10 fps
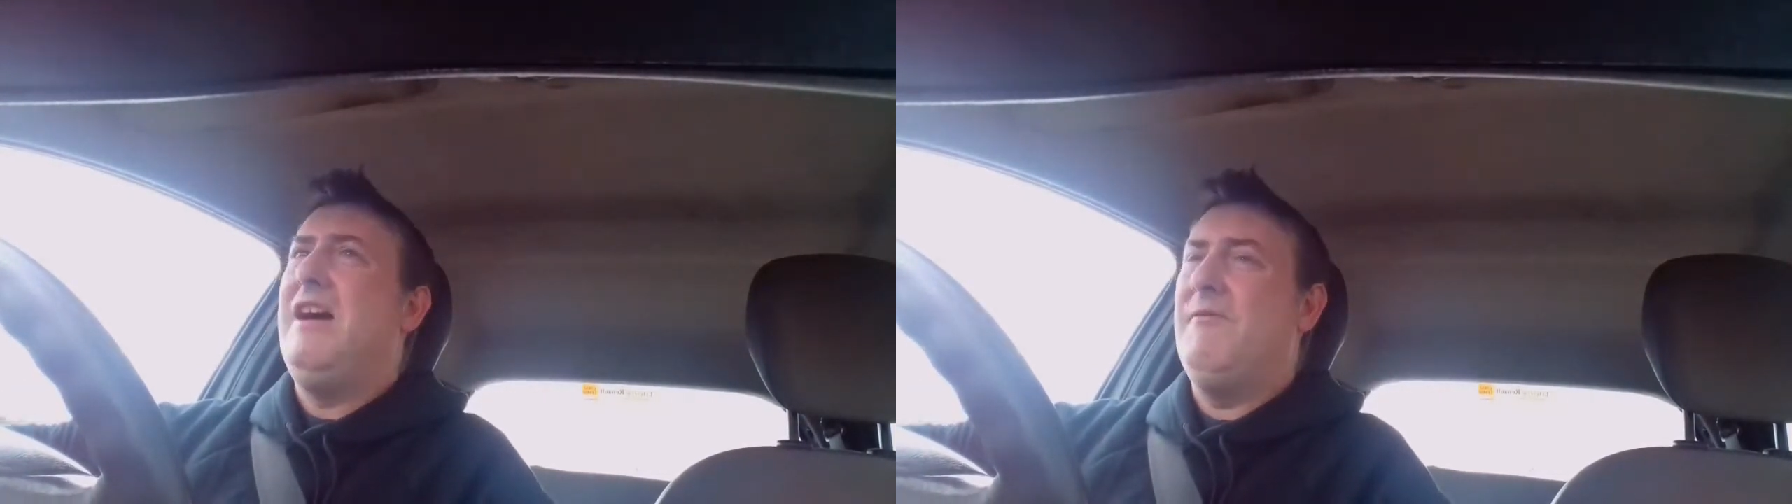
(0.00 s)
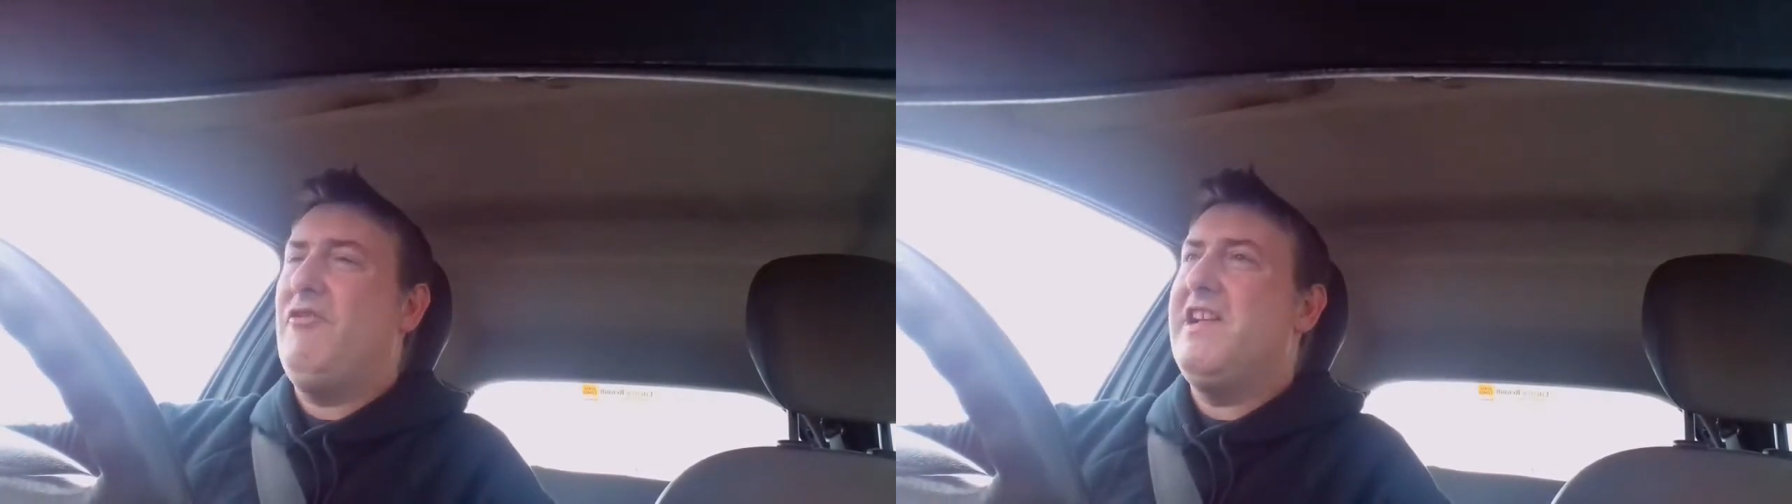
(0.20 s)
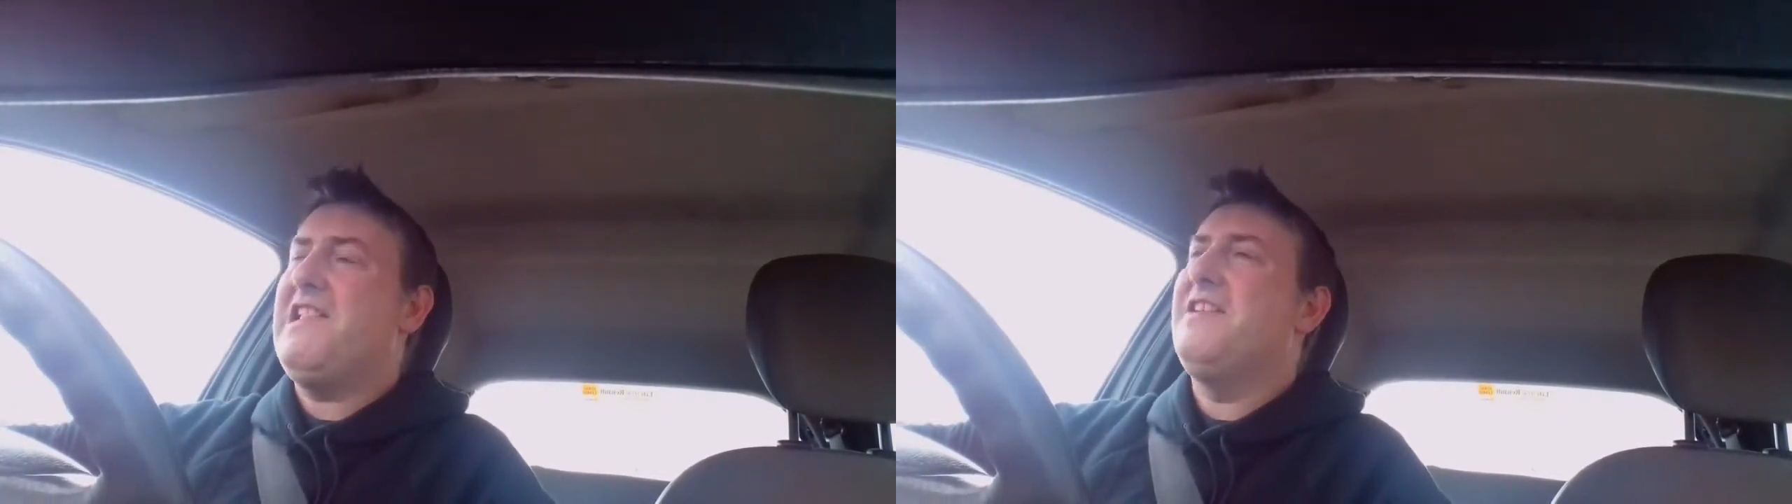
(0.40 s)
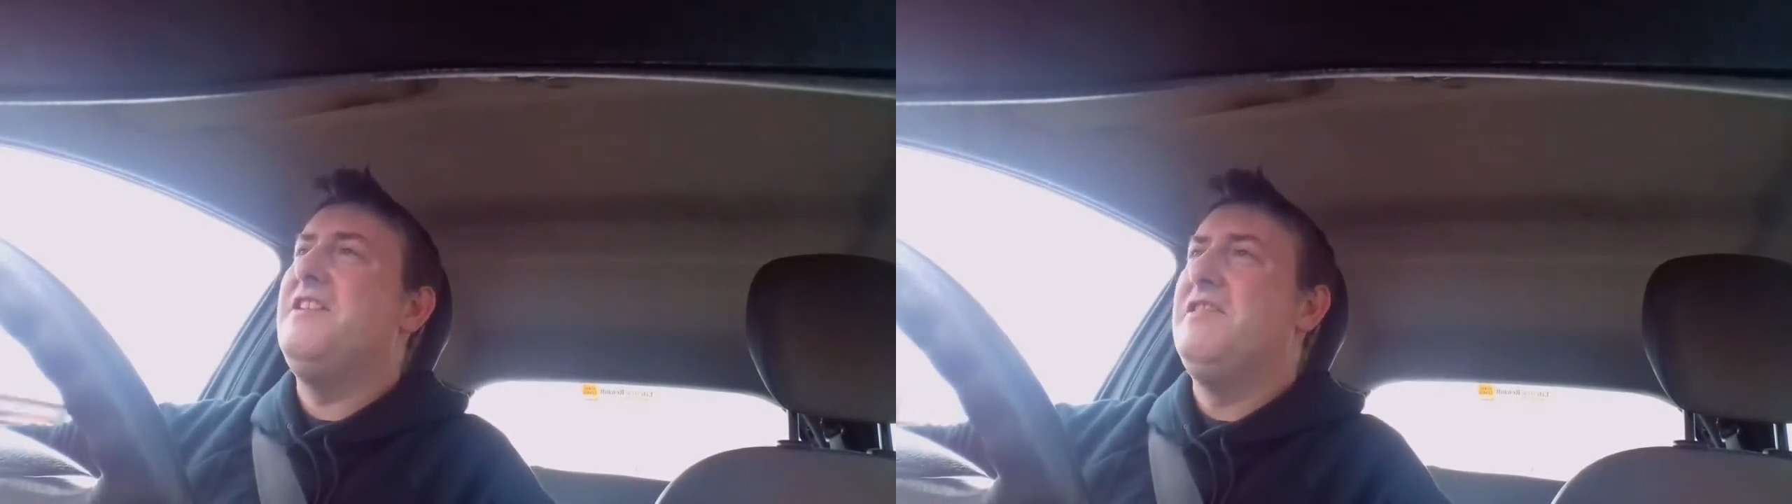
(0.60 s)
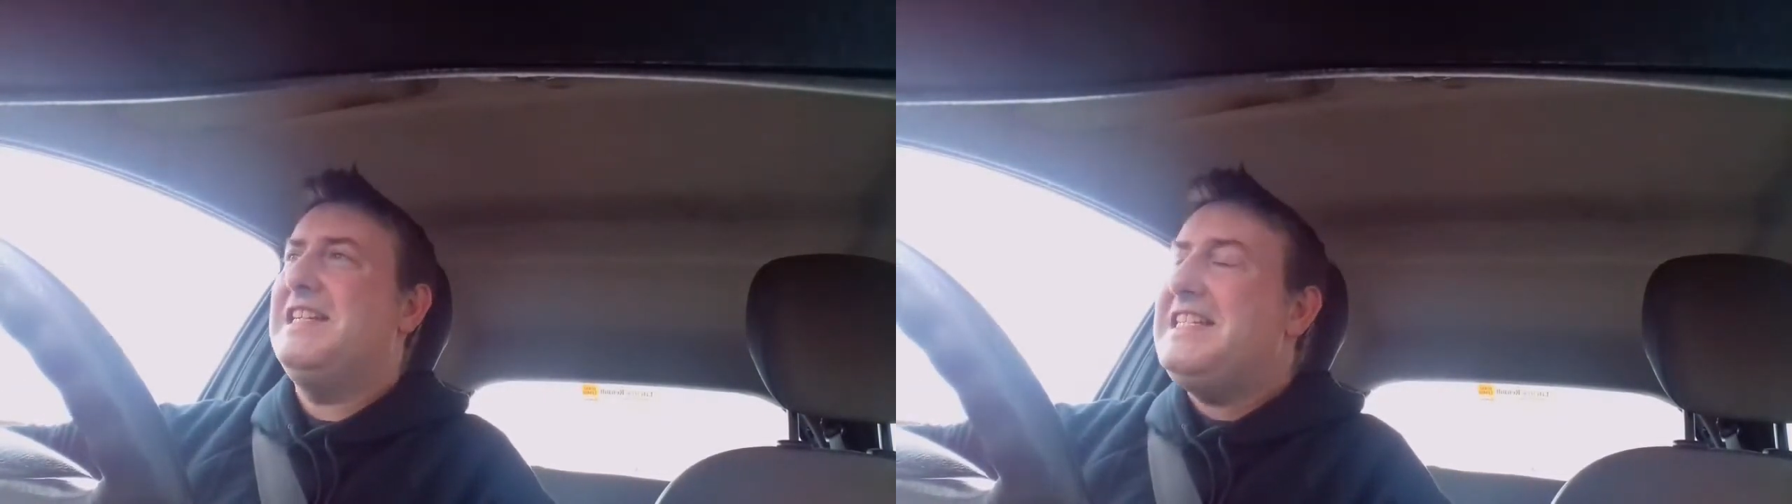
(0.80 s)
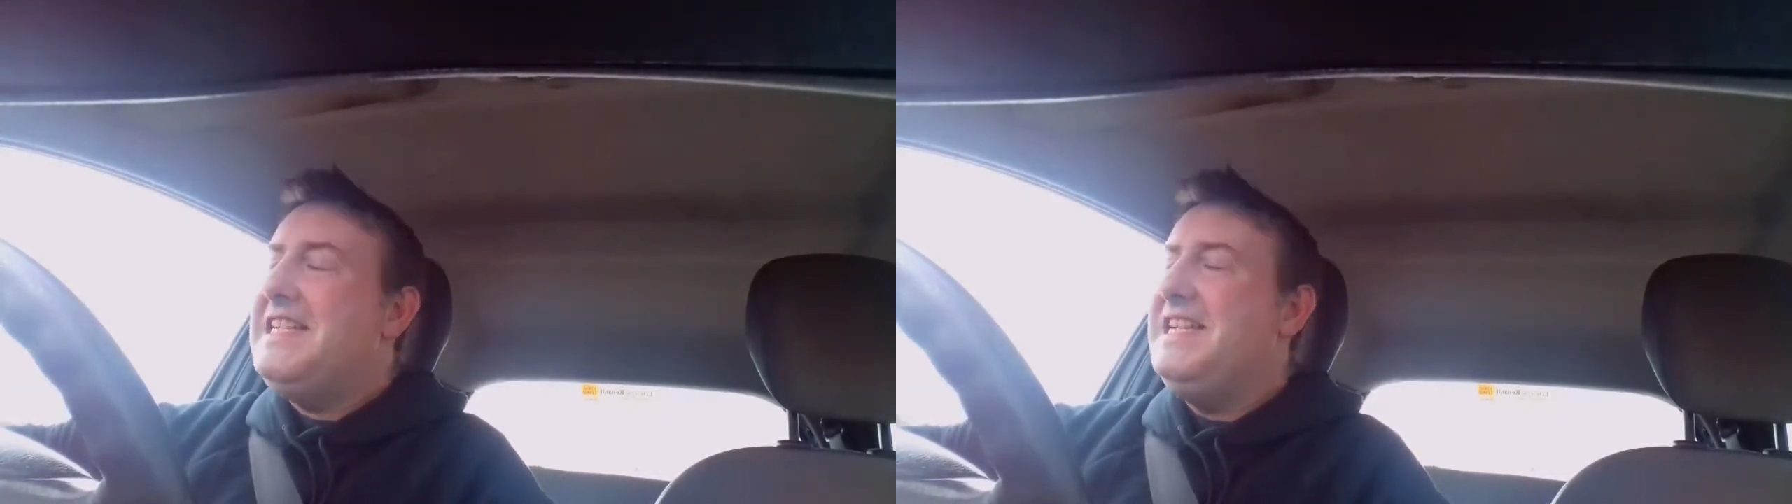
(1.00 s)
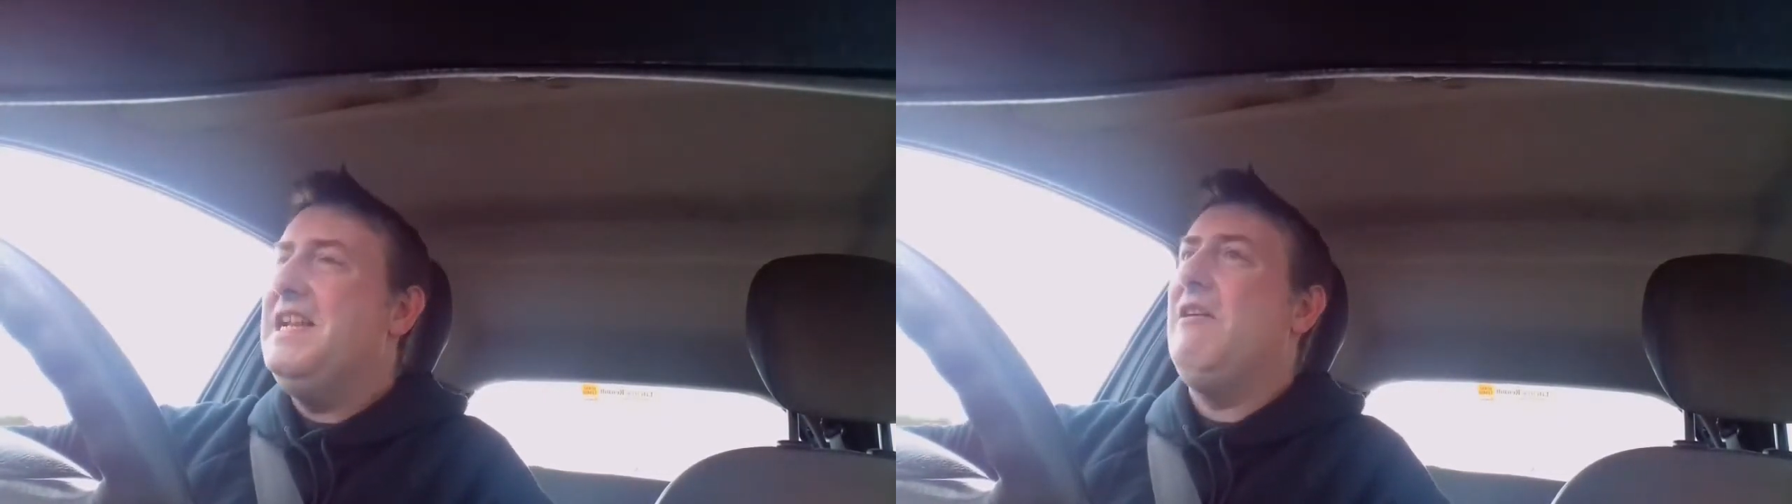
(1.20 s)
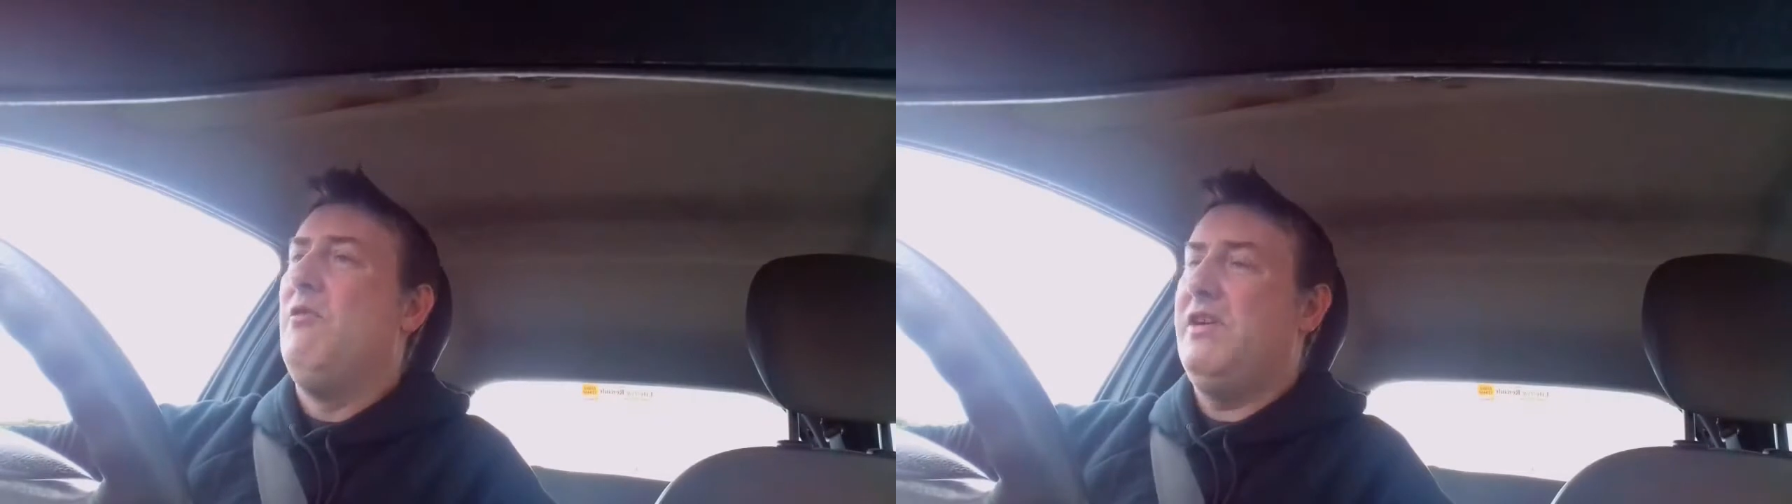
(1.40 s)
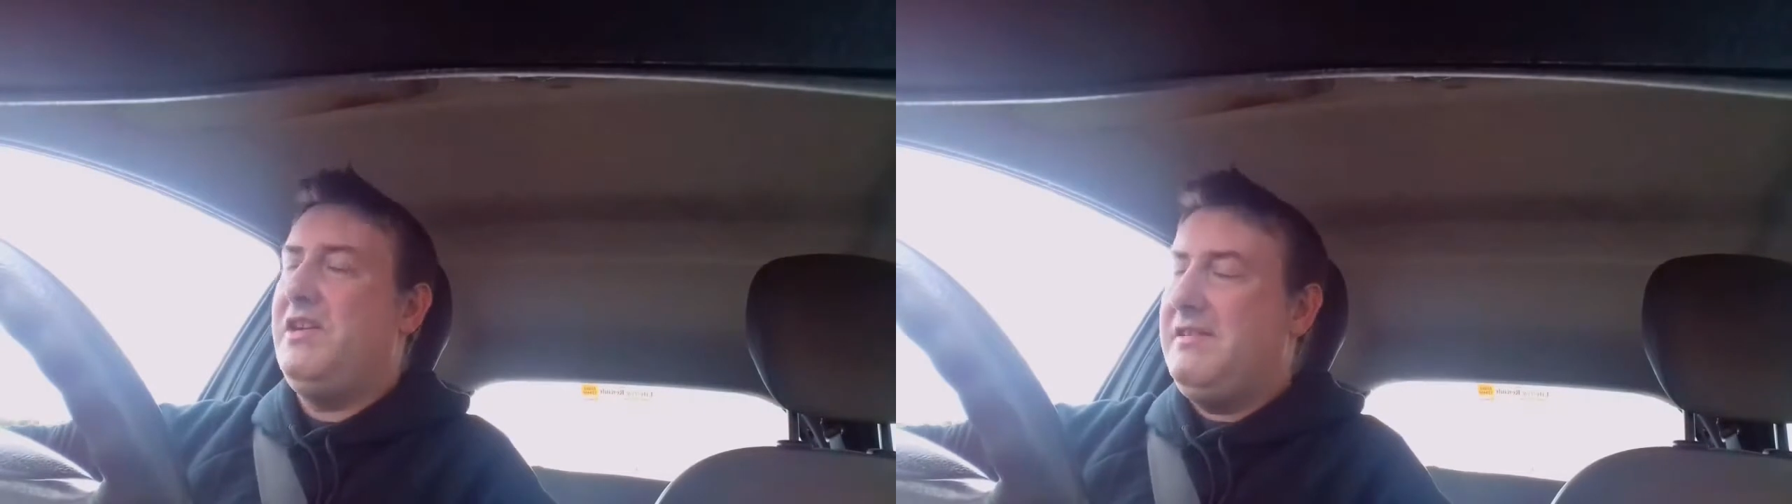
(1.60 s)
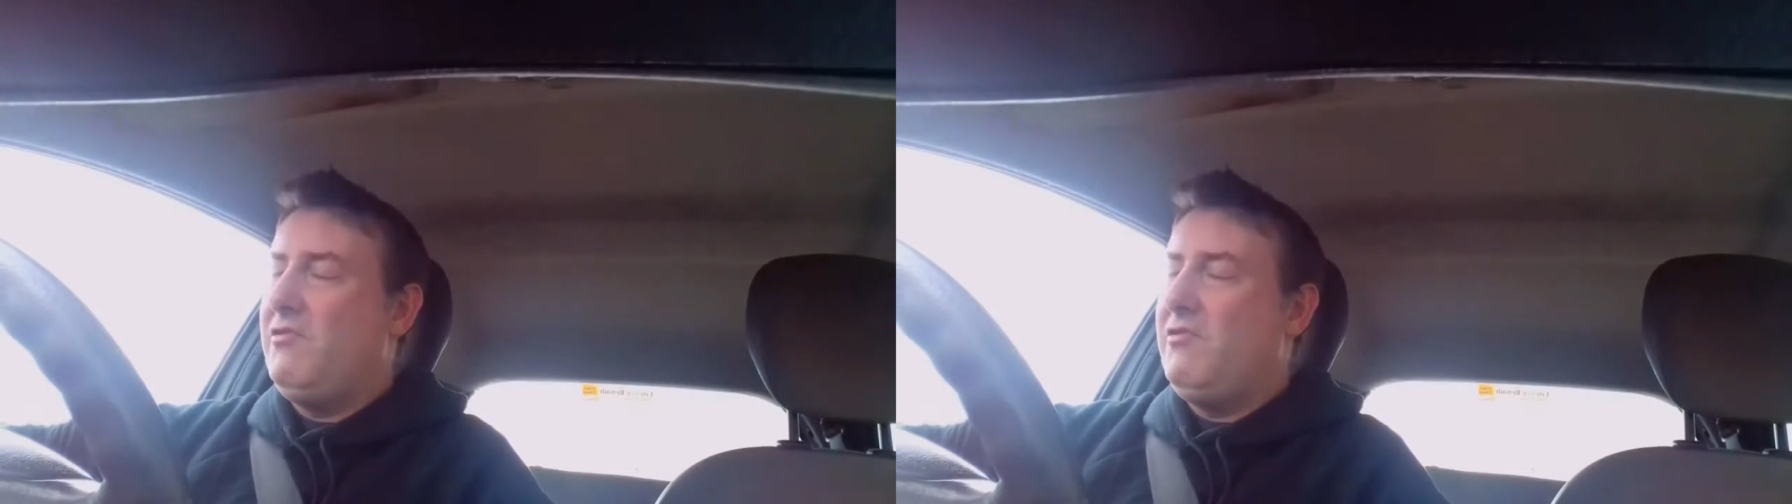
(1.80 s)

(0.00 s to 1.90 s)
I'm trying to show you clean or